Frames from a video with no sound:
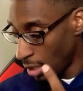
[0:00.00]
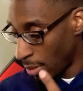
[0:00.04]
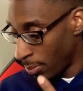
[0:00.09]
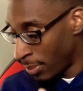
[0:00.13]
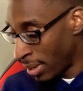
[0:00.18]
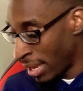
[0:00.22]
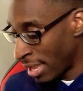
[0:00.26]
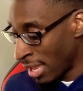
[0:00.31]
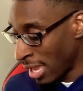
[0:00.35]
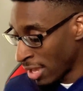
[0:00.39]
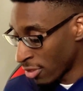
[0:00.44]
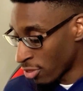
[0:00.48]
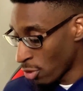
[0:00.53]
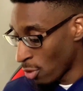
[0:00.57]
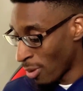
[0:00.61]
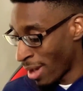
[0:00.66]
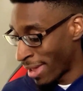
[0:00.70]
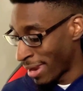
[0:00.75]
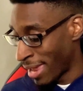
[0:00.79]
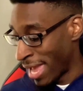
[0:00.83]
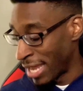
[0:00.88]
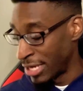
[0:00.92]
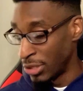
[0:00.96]
But yeah, so
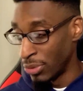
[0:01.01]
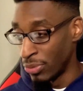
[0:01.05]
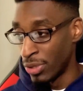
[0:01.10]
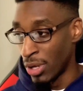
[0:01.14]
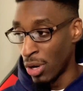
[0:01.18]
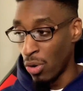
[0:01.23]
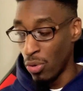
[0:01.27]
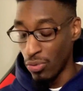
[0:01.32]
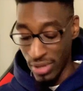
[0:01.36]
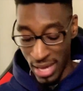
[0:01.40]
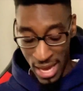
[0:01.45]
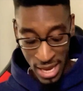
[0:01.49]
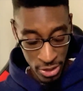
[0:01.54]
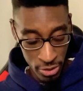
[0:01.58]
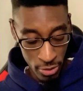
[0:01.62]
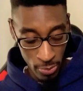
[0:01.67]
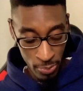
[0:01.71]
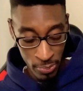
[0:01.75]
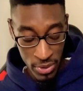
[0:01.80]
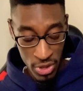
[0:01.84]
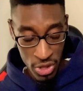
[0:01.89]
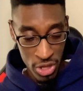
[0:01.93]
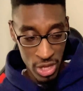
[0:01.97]
I do those. I do
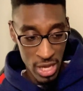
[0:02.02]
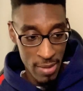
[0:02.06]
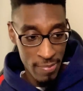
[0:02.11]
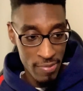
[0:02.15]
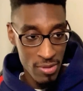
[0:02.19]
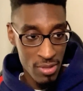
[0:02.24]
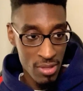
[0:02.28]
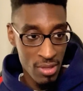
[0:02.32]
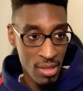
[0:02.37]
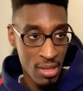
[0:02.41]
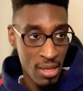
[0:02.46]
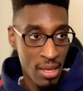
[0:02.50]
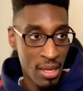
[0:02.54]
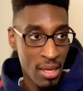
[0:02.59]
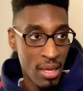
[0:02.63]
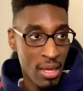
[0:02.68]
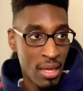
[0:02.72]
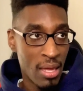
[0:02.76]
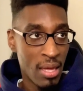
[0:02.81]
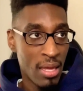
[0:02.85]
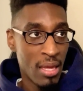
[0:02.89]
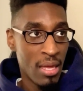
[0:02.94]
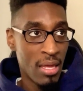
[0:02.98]
push-ups,
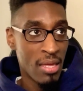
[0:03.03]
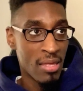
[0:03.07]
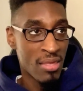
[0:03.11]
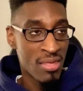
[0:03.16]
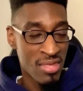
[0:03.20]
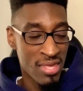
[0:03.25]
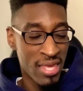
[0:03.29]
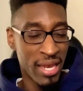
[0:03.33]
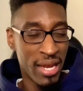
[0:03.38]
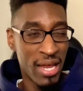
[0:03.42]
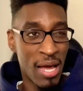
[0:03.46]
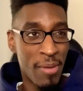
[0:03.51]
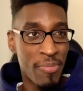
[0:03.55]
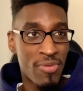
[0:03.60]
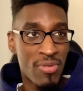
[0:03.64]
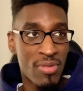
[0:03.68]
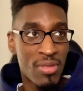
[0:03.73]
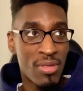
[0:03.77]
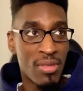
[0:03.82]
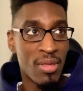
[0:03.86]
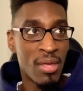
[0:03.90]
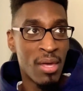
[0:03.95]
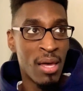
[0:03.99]

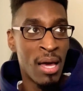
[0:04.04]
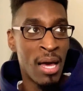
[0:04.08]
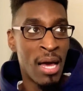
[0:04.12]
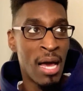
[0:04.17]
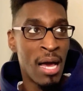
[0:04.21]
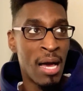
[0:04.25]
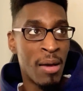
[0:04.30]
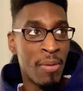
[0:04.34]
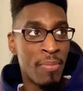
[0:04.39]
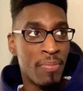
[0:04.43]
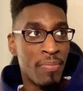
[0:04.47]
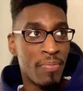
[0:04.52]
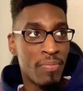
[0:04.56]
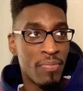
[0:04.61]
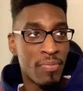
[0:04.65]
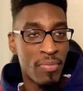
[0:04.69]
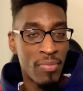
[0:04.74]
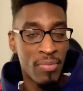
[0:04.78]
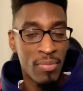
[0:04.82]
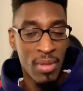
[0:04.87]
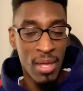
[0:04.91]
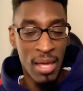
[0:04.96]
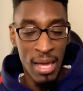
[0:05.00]
sit-ups.
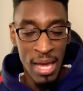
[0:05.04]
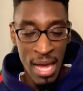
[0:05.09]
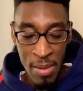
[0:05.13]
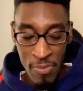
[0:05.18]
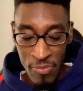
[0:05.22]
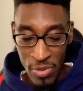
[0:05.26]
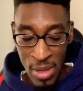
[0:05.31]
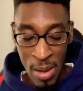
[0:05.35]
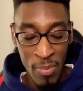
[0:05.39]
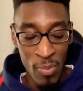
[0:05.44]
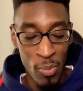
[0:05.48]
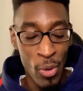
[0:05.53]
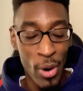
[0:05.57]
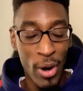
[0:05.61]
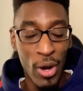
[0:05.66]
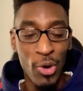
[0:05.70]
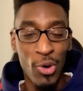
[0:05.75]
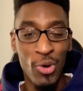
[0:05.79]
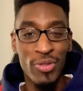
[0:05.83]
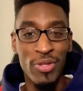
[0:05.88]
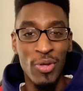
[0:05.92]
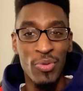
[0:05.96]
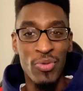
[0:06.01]
I'm working
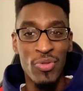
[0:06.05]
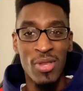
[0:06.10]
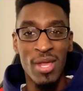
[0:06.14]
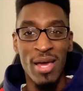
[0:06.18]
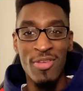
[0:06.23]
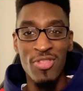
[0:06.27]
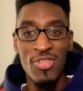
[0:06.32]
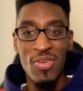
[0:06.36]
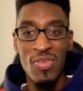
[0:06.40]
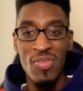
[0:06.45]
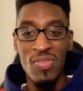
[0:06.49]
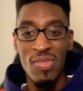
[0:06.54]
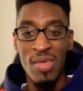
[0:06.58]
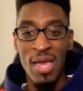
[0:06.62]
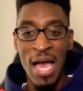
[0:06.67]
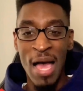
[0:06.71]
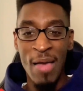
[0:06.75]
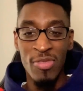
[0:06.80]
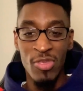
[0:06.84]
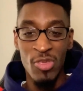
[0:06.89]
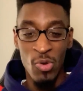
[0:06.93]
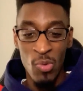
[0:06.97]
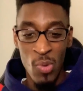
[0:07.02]
on those lunges. I
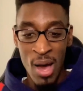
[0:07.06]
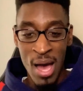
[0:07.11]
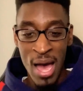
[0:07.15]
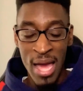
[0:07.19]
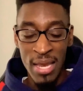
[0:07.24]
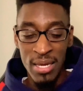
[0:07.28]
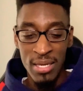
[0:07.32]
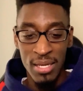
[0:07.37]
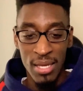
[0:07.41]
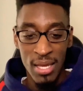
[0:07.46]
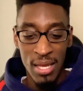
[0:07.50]
squat.